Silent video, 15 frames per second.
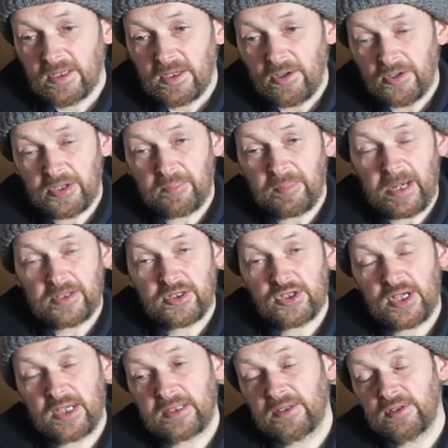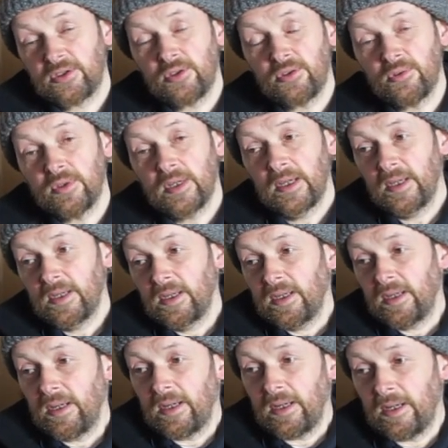other parts of Shetland too,
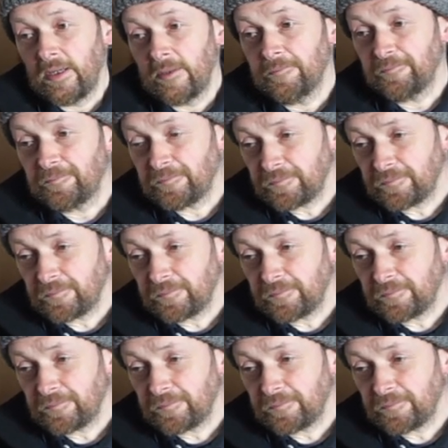um,